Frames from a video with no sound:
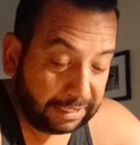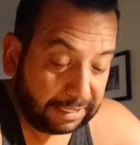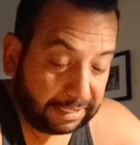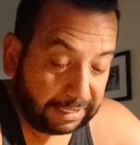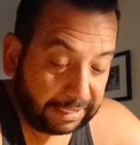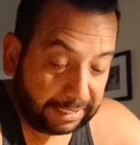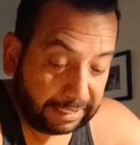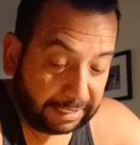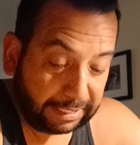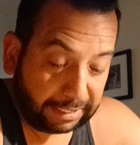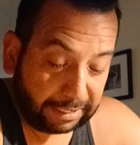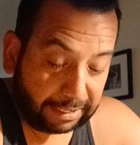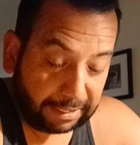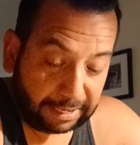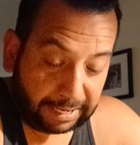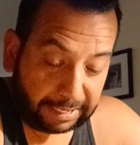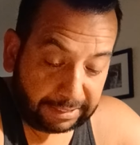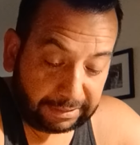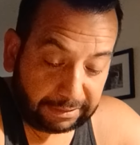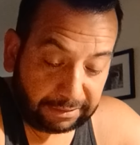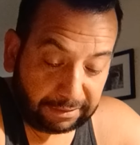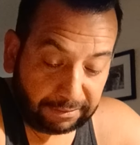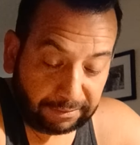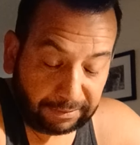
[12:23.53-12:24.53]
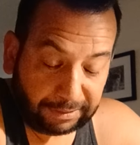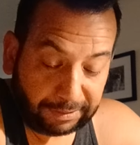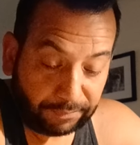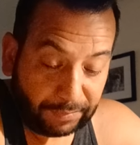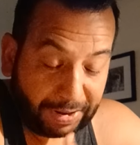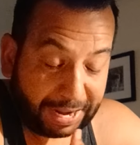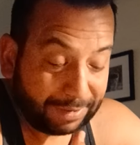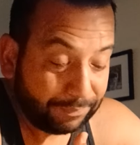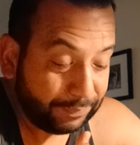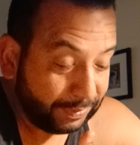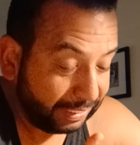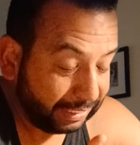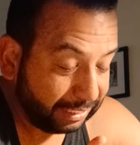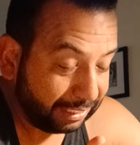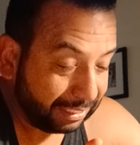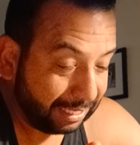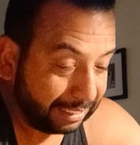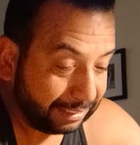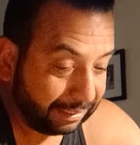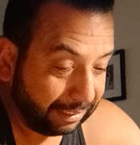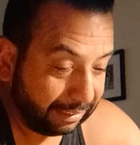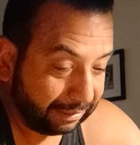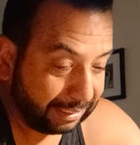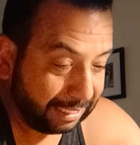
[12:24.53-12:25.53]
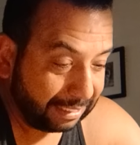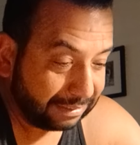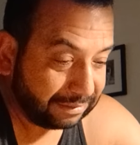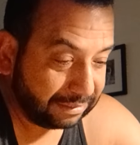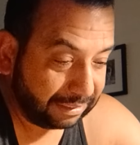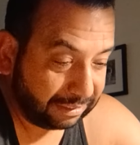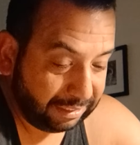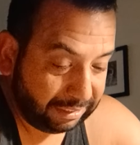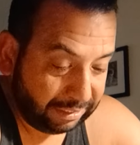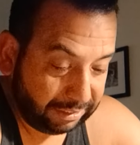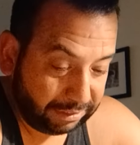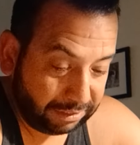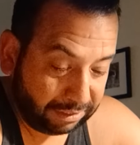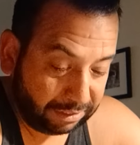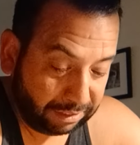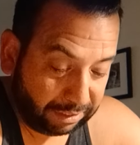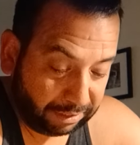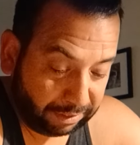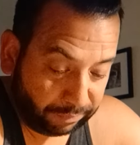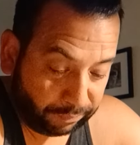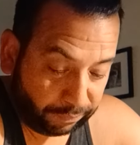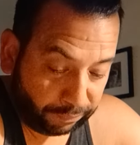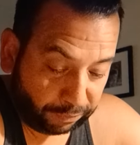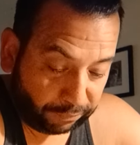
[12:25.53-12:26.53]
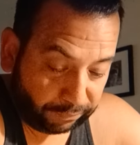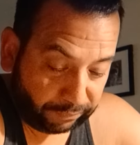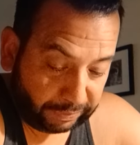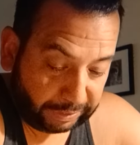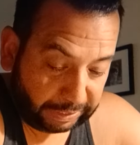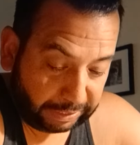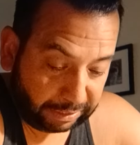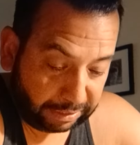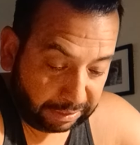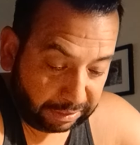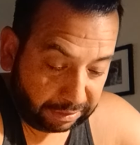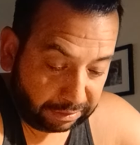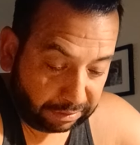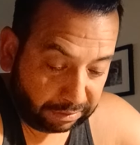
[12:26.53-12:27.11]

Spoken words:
and in my opinion, I think that's the key to improving a